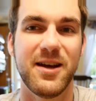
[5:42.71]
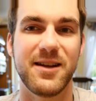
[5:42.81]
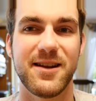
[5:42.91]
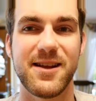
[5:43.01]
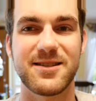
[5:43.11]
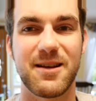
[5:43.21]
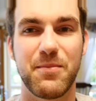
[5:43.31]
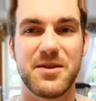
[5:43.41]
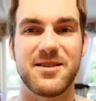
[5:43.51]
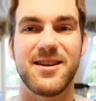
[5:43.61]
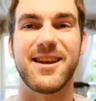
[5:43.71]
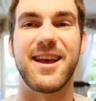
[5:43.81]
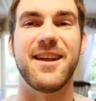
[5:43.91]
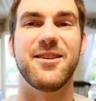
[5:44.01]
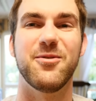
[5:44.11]
Till next time, please tune in
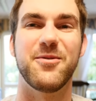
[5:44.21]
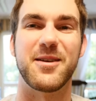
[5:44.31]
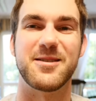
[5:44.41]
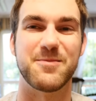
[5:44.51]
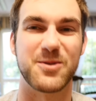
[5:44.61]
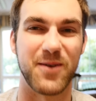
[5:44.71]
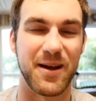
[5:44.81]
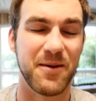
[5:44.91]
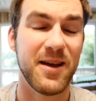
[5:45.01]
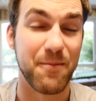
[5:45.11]
again. Don't forget to subscribe.